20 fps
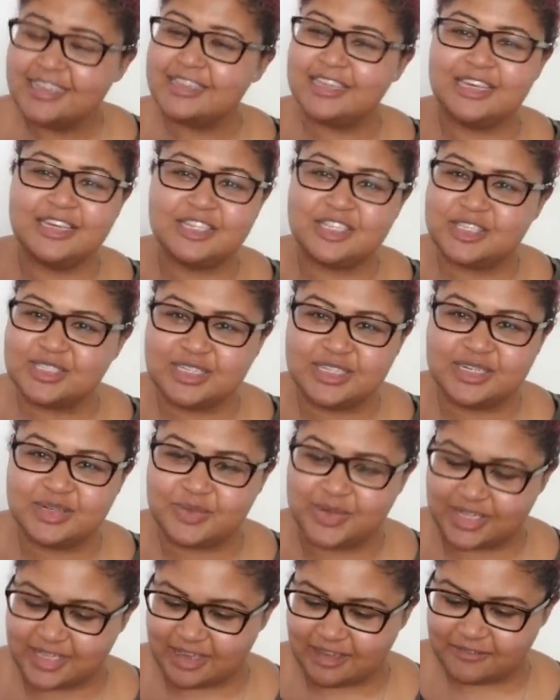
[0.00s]
they just need to
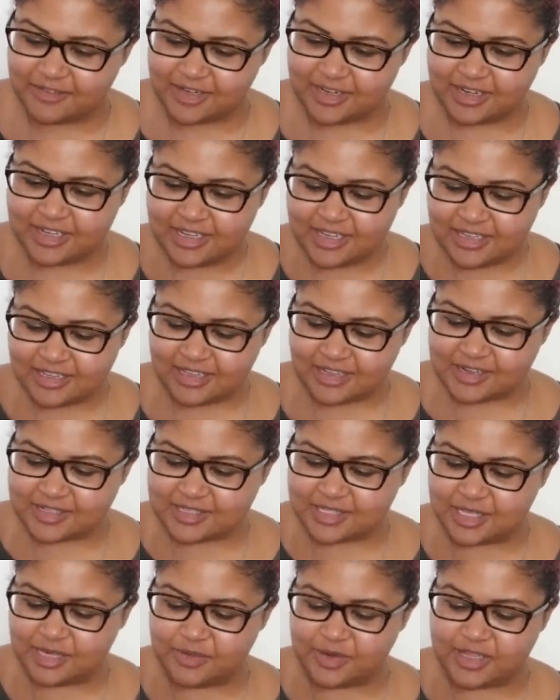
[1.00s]
recover. They just
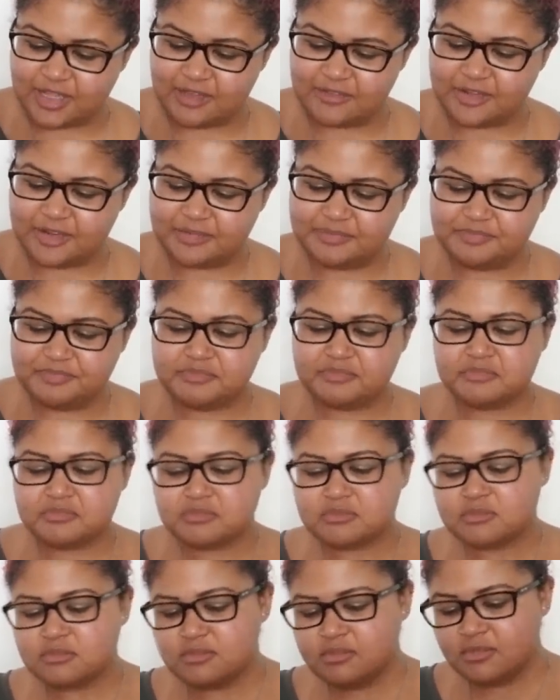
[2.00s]
need to recover.
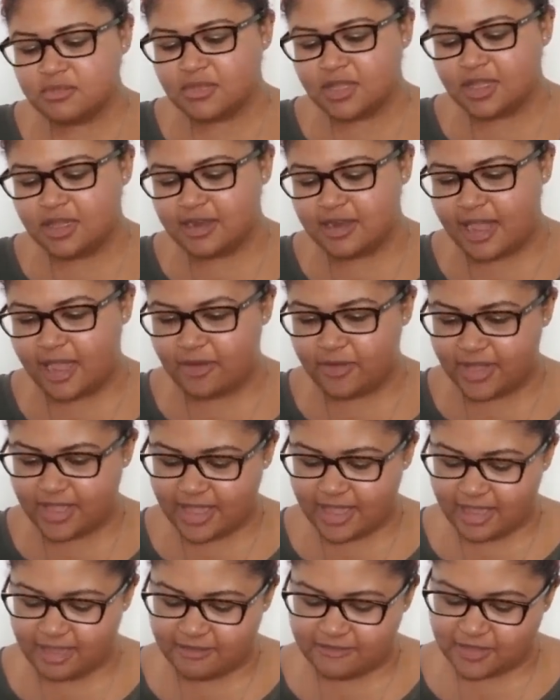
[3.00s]
Now we
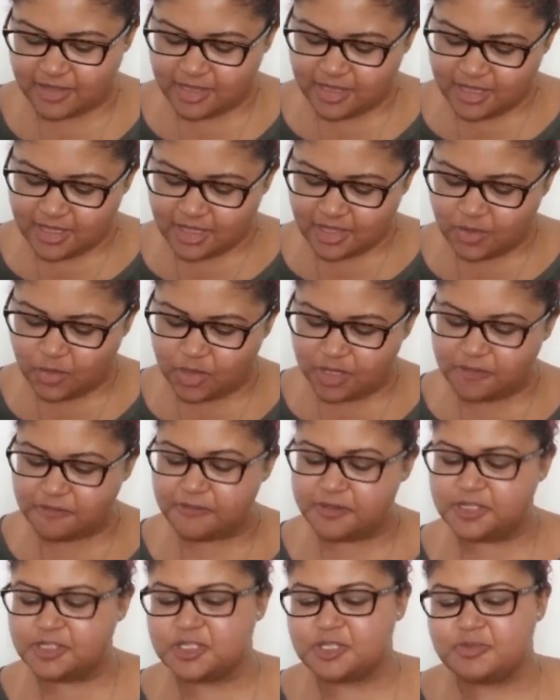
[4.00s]
have Koi
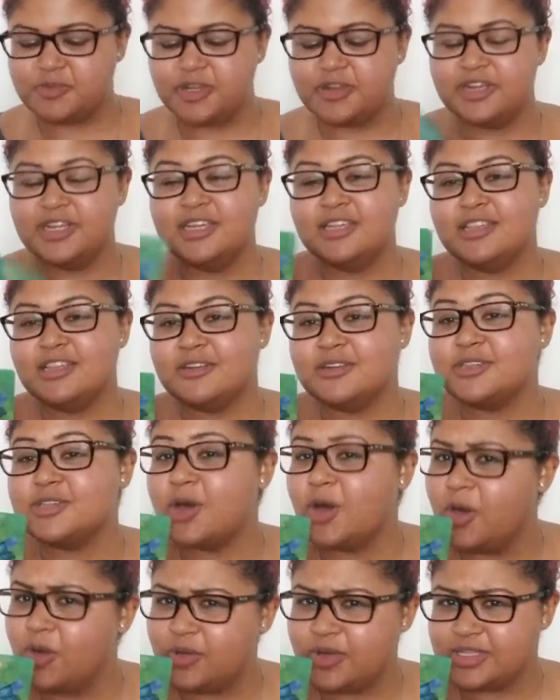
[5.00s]
Fish Spirit. There's
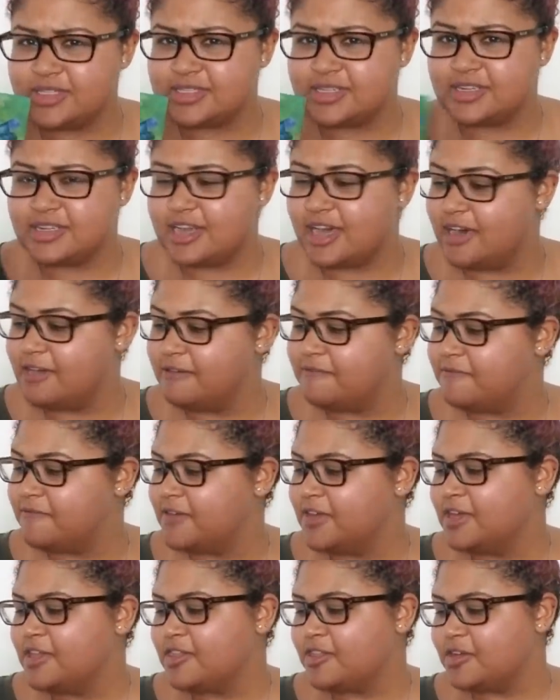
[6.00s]
always enough.
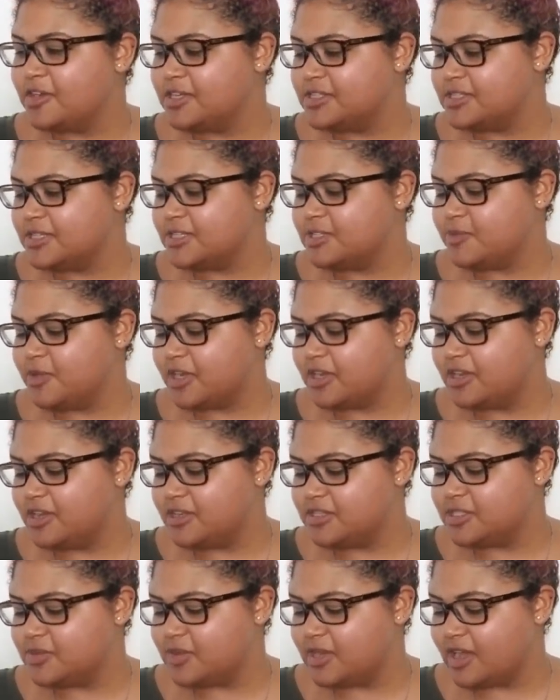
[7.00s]
36 breaking
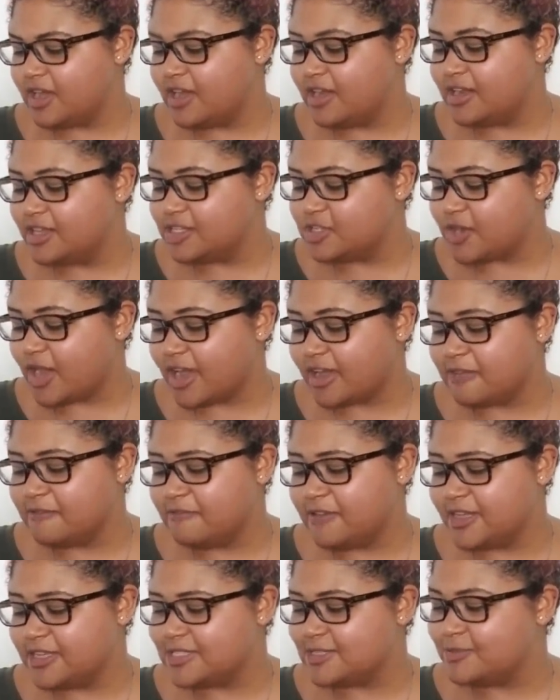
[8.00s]
down to a 9, and
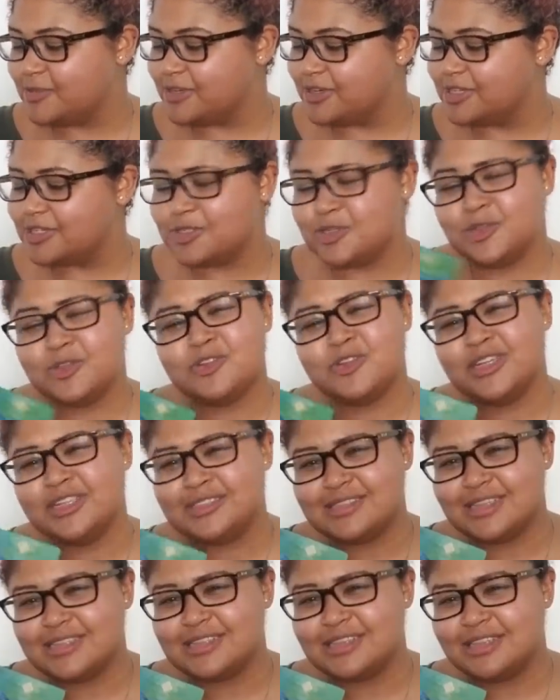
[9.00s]
Dragonfly Spirit Truth
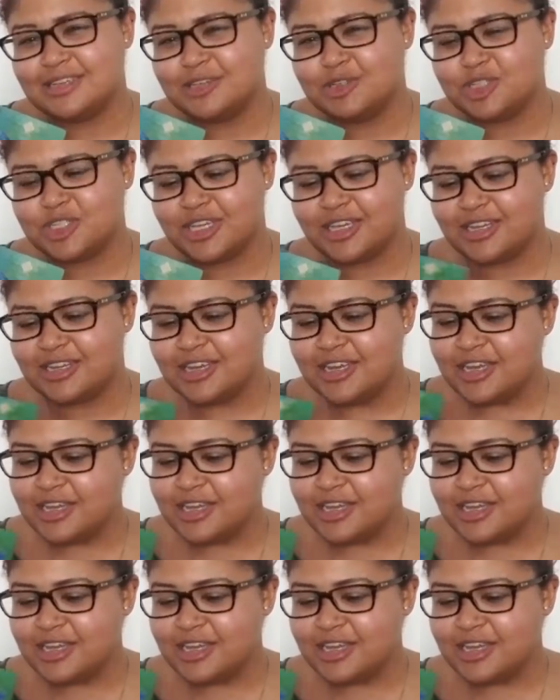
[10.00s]
transcends illusion